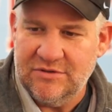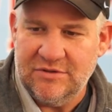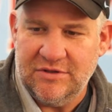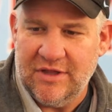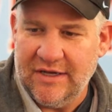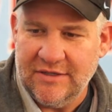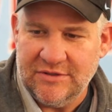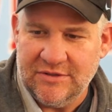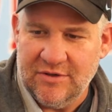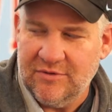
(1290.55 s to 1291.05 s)

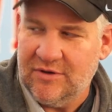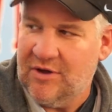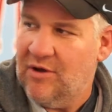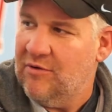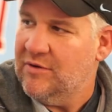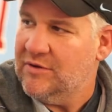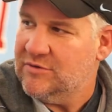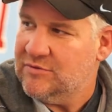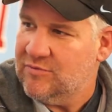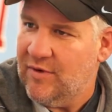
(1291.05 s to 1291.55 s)
Things don't
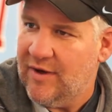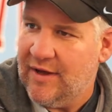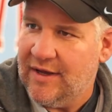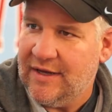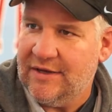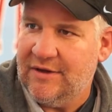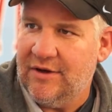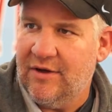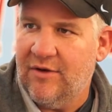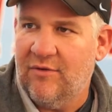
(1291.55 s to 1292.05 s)
go his
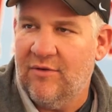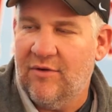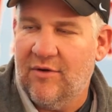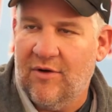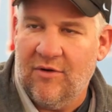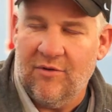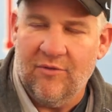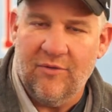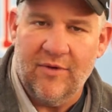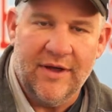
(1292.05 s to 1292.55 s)
way, or
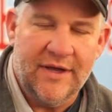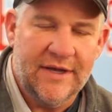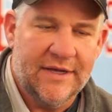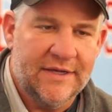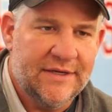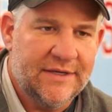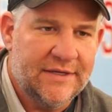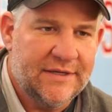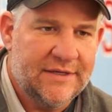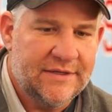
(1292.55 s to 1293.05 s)
our way,
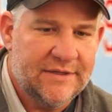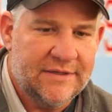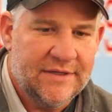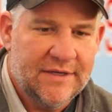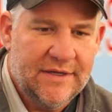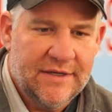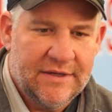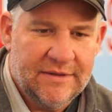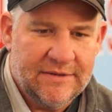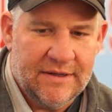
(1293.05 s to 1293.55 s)
and then
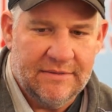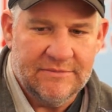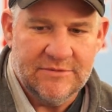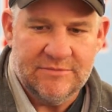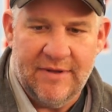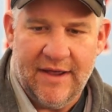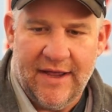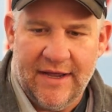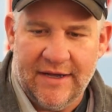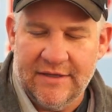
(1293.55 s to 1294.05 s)
comes
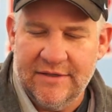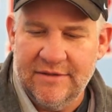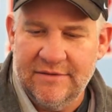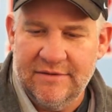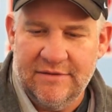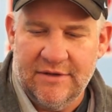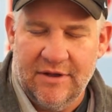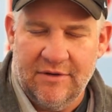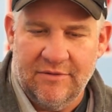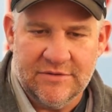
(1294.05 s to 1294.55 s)
back
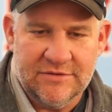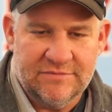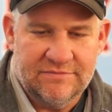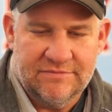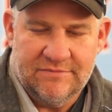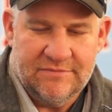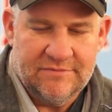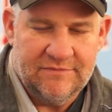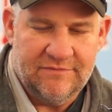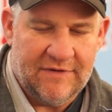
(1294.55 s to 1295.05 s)
and always
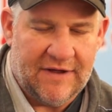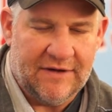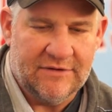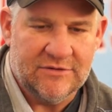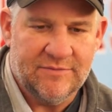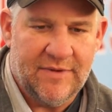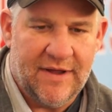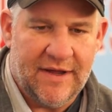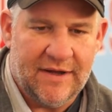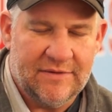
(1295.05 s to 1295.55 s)

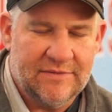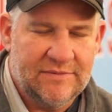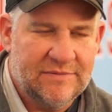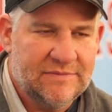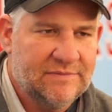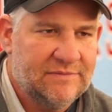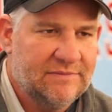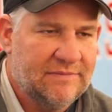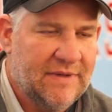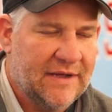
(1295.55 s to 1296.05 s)
fires back
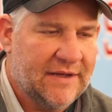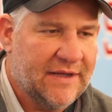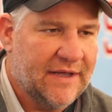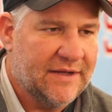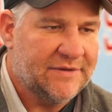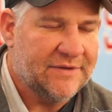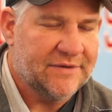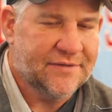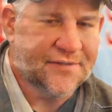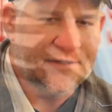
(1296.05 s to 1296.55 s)
out there